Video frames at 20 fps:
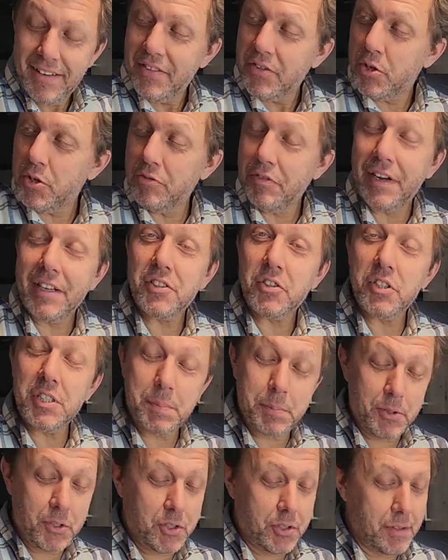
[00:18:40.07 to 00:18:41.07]
Rice
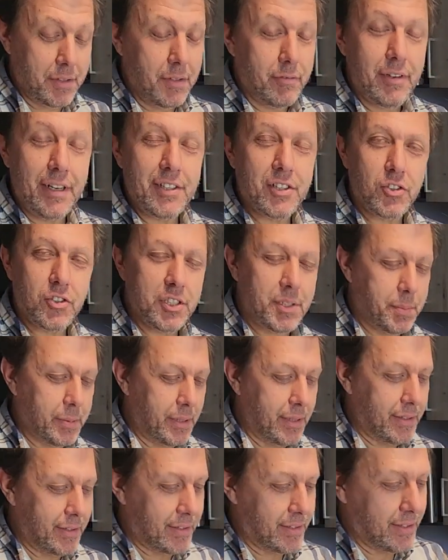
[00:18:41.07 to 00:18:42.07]

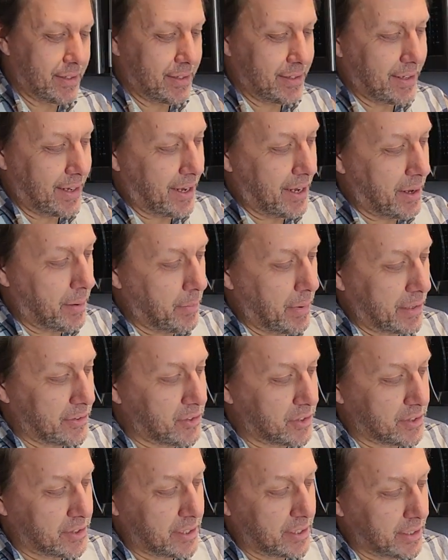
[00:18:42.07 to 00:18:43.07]
Krispies. As
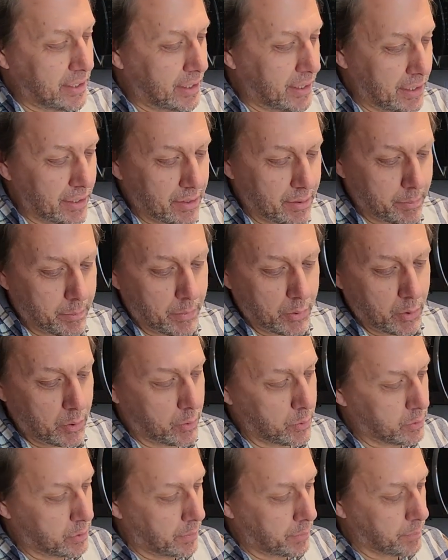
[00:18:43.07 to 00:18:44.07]
you see here, the
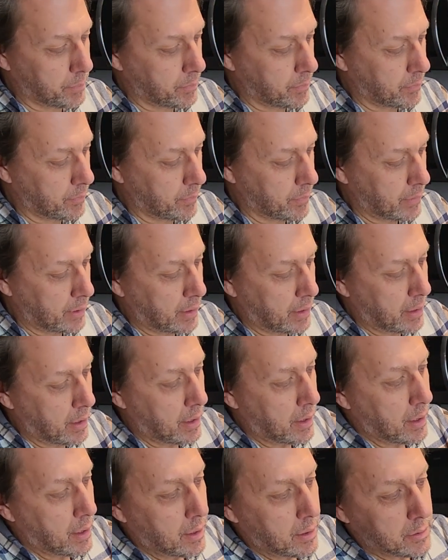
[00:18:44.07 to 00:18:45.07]
mold.
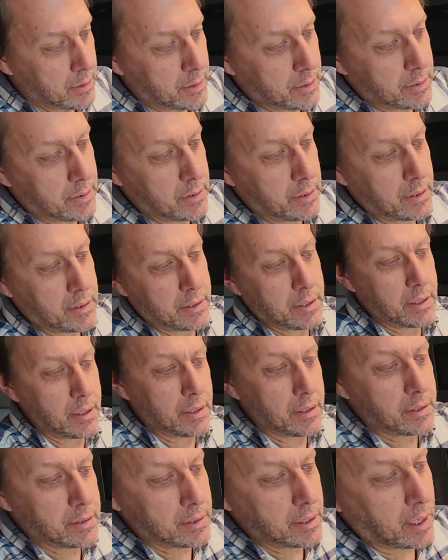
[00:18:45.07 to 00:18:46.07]
You see
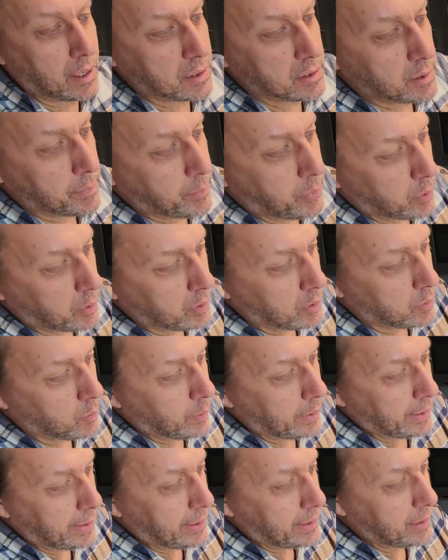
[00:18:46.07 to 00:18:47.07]
it starting to pull
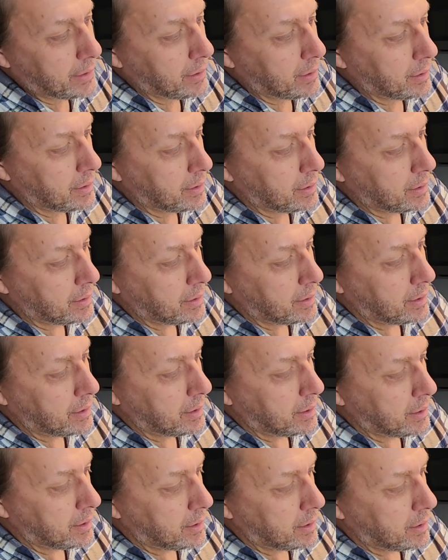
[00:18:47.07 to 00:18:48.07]
away.
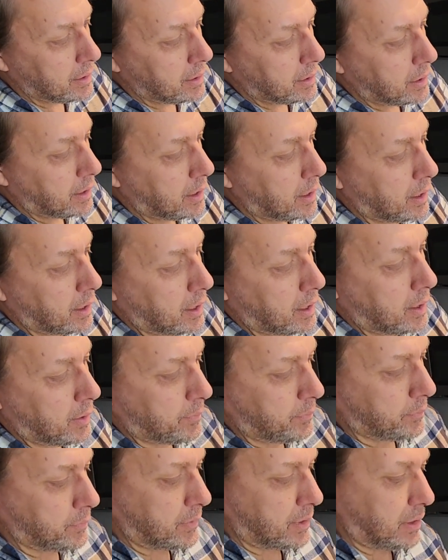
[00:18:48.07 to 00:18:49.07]

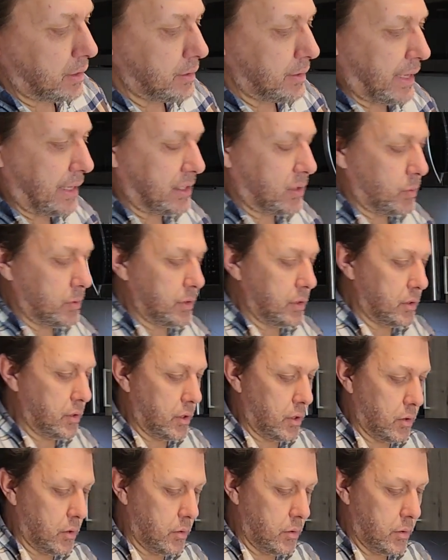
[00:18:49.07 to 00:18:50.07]
That's when you
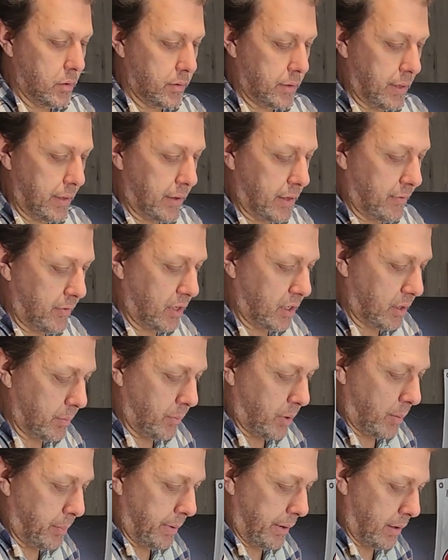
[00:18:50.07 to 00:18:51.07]
know that they ready to
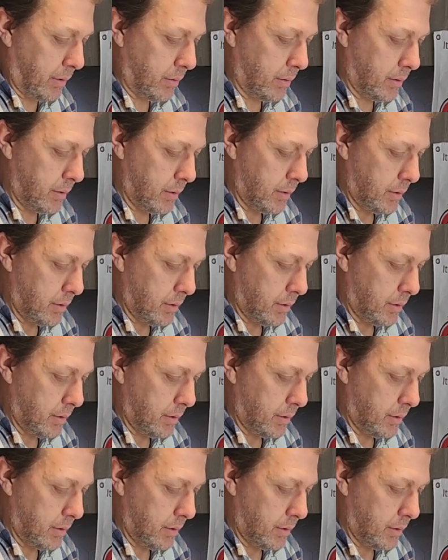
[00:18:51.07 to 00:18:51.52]
pop out.